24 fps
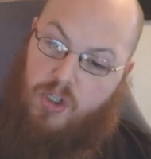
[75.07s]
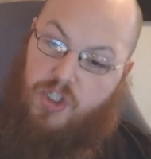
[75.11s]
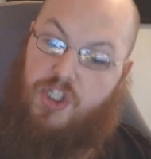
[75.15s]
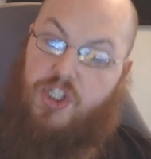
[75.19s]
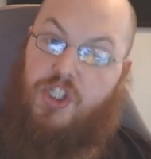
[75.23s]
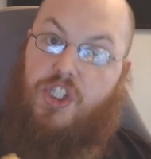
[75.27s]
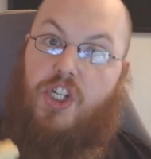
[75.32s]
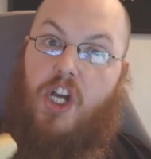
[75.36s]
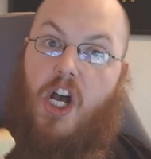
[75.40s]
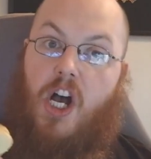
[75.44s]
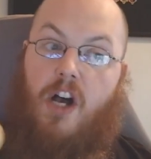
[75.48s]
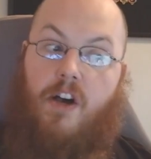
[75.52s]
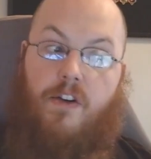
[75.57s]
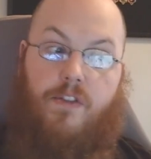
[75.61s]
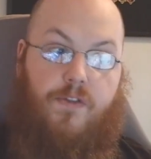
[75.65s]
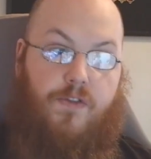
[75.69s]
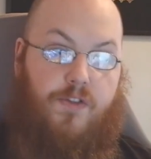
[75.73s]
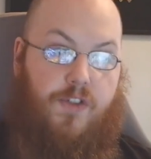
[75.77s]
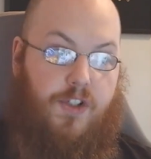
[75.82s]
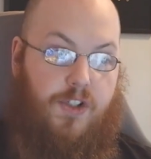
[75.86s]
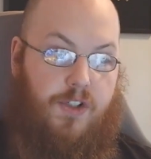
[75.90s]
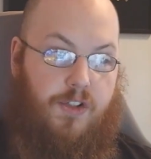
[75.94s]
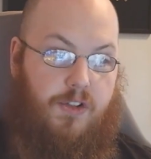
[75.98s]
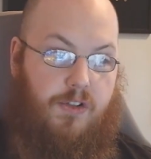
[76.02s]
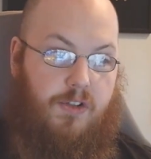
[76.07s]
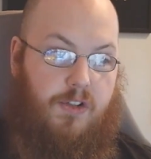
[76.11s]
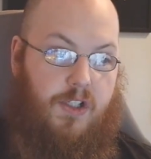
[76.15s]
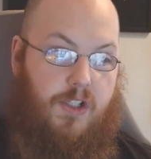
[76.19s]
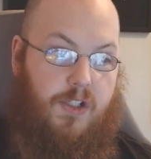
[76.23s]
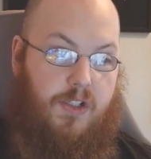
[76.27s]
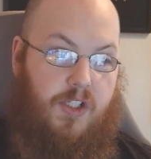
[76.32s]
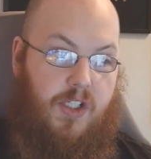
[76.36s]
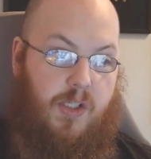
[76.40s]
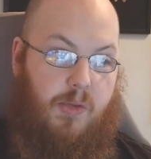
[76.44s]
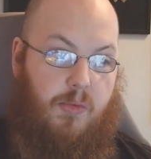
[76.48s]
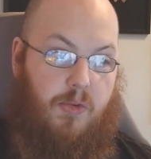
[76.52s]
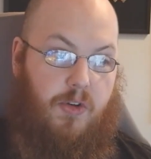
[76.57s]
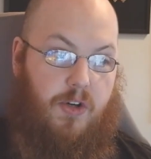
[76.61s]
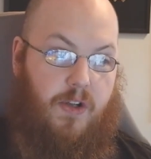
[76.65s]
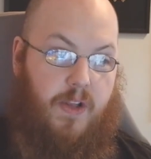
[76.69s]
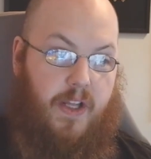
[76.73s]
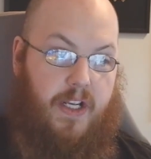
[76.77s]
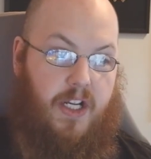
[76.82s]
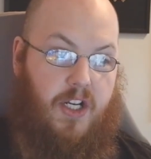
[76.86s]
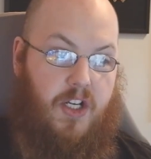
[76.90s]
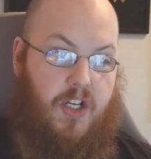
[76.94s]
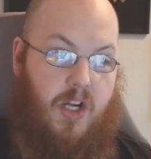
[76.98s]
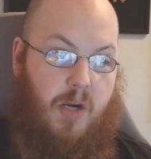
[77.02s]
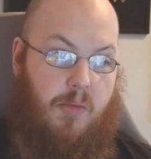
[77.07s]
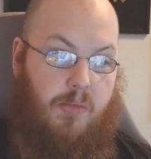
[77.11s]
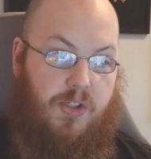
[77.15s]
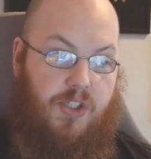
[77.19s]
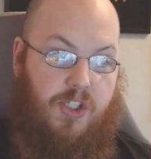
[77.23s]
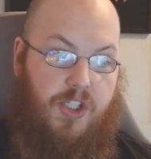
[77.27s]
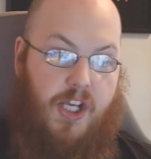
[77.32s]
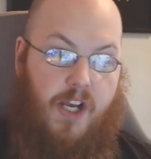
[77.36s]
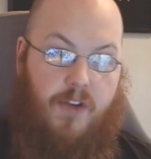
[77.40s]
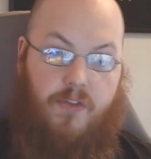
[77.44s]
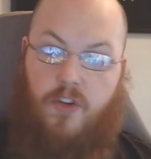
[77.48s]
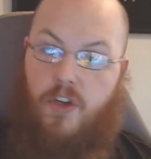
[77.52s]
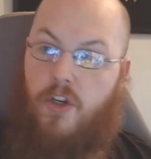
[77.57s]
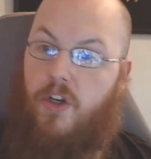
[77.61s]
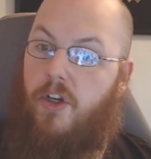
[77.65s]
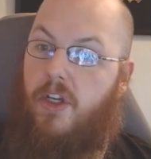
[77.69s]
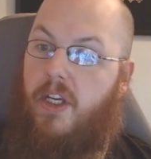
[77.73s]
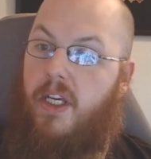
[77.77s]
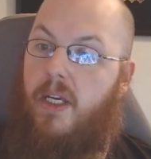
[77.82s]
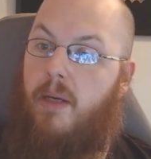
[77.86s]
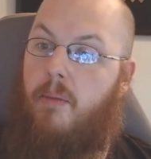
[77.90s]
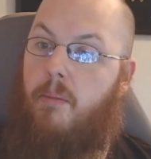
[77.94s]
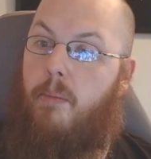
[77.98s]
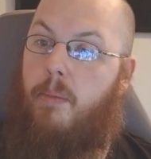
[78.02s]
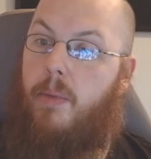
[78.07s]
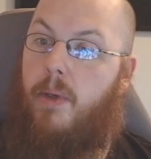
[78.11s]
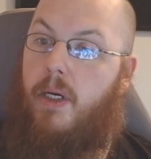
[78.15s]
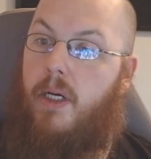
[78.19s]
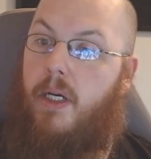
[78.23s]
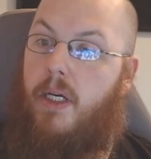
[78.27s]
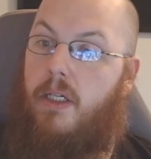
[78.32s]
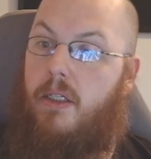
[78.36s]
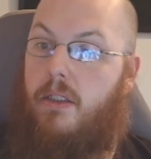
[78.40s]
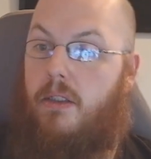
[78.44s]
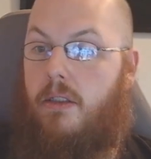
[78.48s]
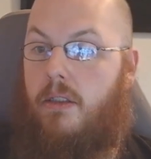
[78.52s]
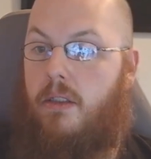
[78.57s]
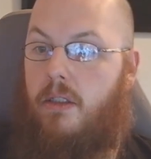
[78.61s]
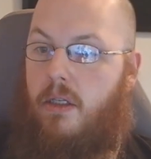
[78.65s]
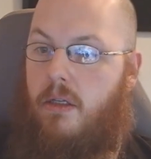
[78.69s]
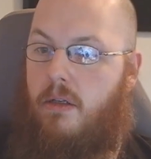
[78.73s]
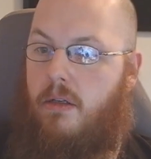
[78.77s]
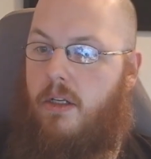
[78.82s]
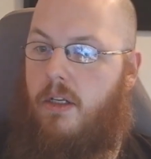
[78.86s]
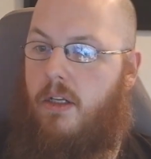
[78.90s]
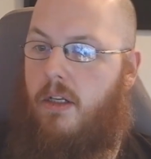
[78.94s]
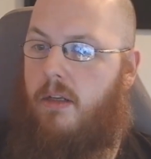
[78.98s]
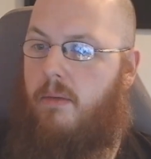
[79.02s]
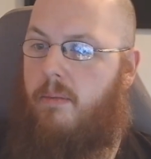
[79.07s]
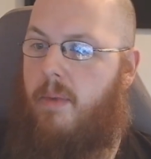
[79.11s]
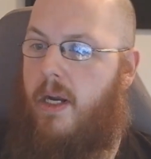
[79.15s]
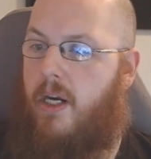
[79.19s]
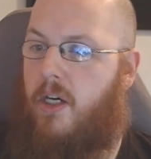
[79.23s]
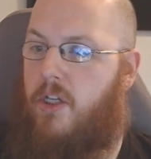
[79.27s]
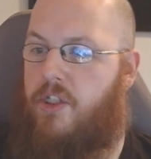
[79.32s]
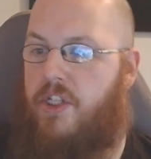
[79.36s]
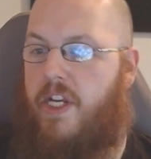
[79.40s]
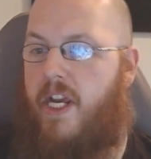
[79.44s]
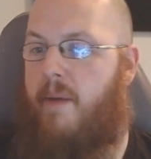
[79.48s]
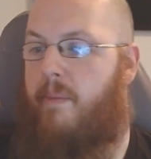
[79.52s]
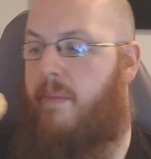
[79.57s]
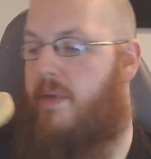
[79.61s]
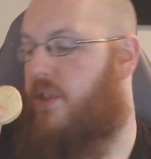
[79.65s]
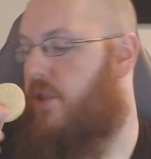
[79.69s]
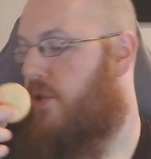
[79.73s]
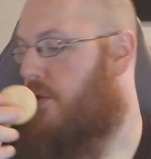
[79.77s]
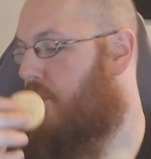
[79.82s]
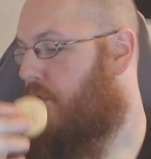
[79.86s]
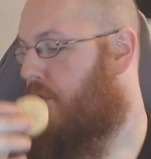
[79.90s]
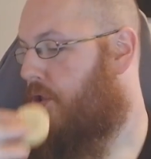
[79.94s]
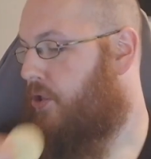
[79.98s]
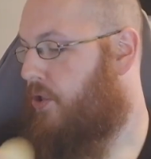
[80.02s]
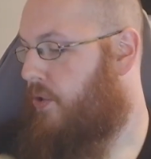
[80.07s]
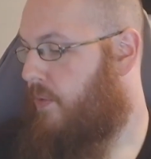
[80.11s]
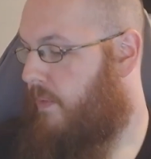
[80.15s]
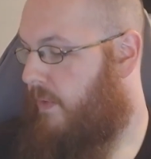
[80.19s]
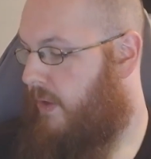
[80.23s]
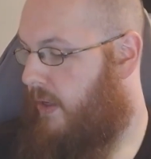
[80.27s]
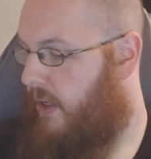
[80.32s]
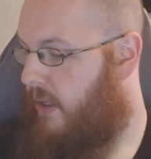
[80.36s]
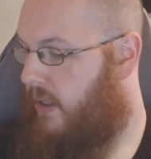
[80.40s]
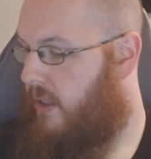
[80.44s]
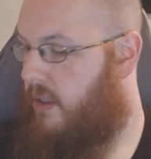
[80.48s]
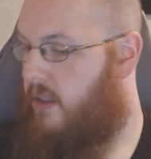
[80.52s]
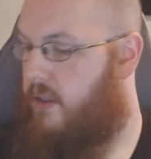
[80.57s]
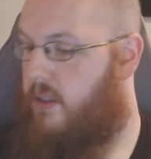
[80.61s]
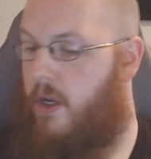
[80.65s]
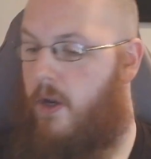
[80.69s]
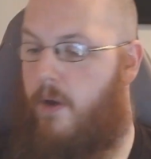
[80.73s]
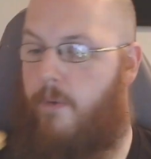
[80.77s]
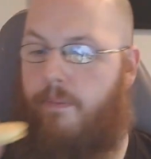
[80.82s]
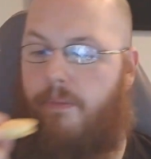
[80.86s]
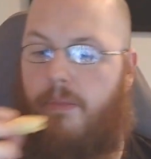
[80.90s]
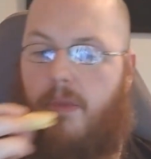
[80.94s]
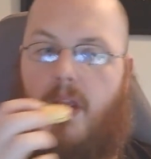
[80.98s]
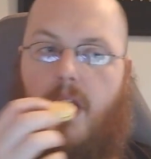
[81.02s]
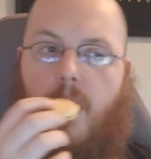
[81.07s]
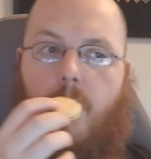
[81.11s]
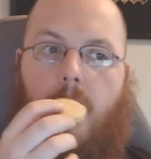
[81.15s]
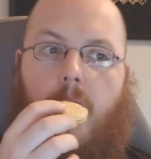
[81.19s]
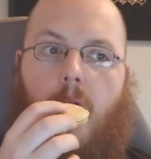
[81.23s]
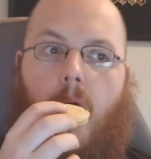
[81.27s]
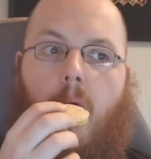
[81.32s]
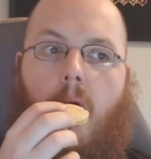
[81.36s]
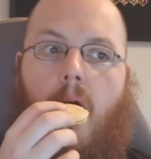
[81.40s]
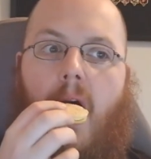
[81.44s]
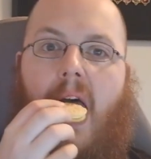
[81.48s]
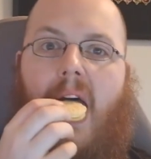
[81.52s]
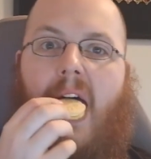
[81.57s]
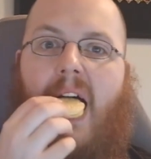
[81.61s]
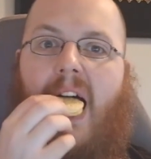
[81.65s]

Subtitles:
stuffed, similar to like a double stuffed cookie, but, you beggars can't be choosers. So here we go.